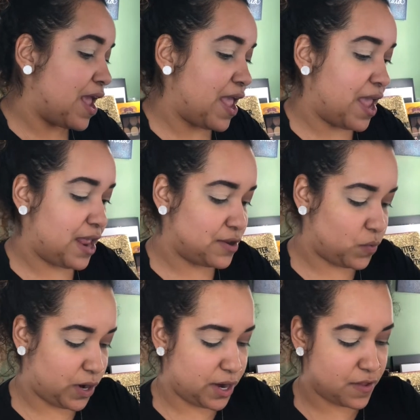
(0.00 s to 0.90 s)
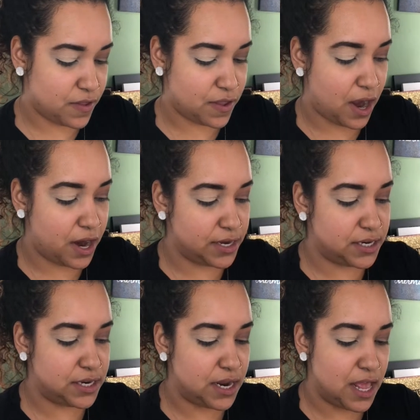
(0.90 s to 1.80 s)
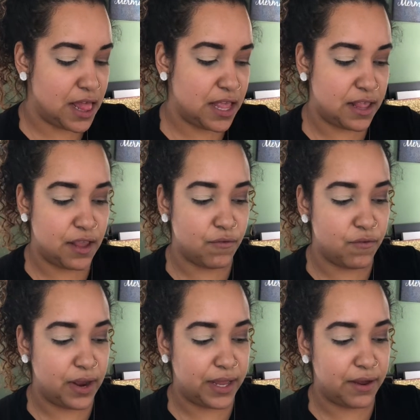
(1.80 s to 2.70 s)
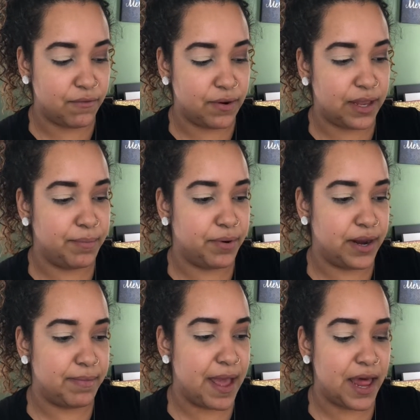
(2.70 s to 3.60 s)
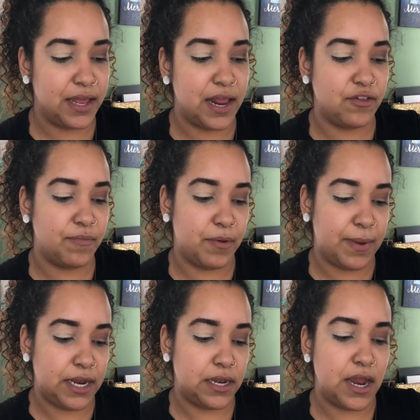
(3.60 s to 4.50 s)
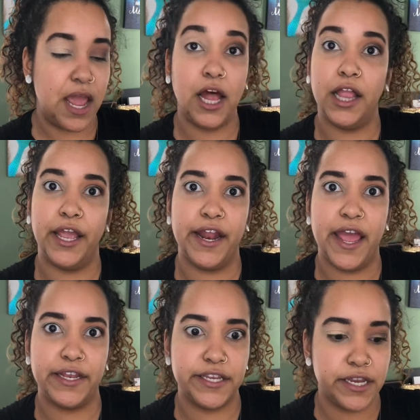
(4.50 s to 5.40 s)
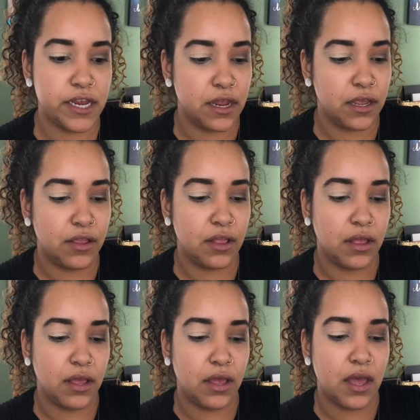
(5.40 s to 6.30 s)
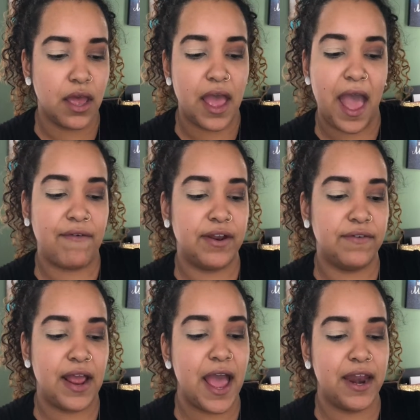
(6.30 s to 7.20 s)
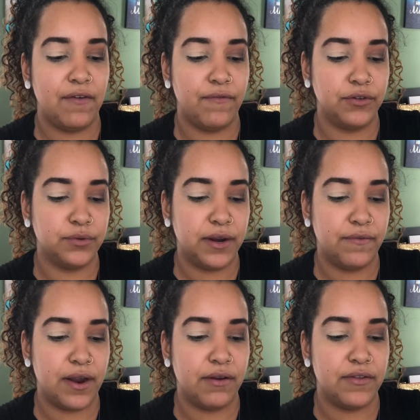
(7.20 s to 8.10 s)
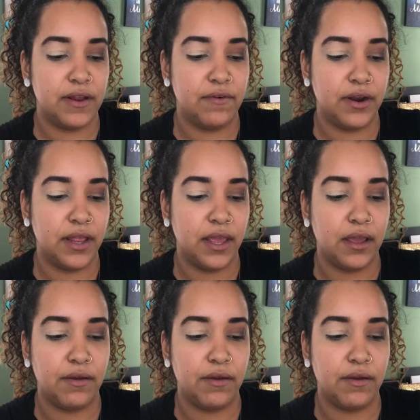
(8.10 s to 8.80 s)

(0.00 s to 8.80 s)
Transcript: And we're gonna start, this is a really, really pretty palette. I just put my nail in it. Haven't even had it a full 24 hours and I've already